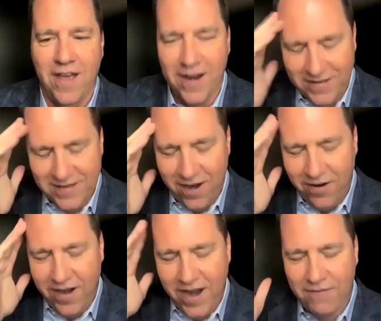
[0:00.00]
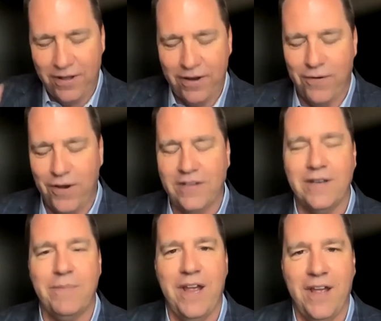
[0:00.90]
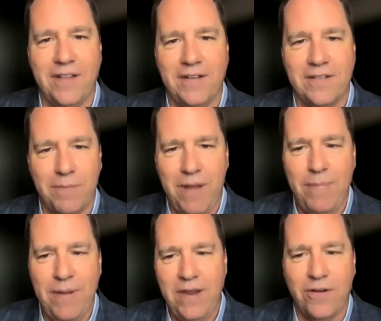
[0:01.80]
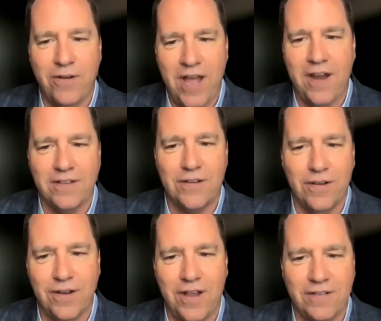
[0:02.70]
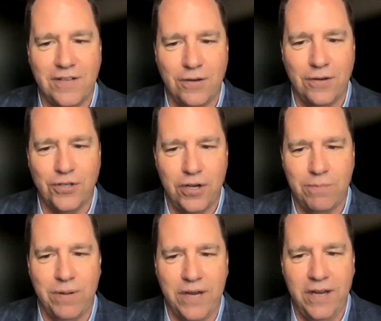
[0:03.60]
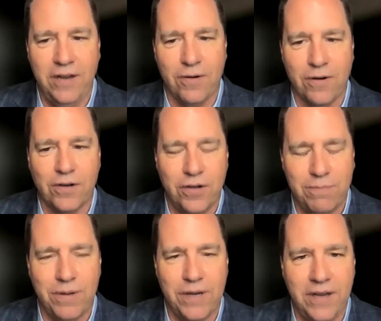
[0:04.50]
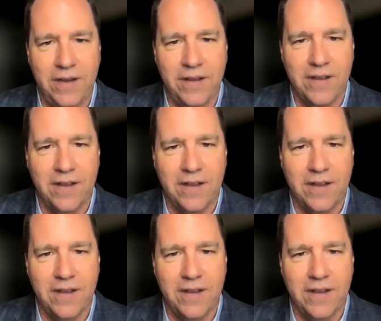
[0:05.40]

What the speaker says: and I started to have a little voice in my head that said, maybe you're not as good as you should be, or could be,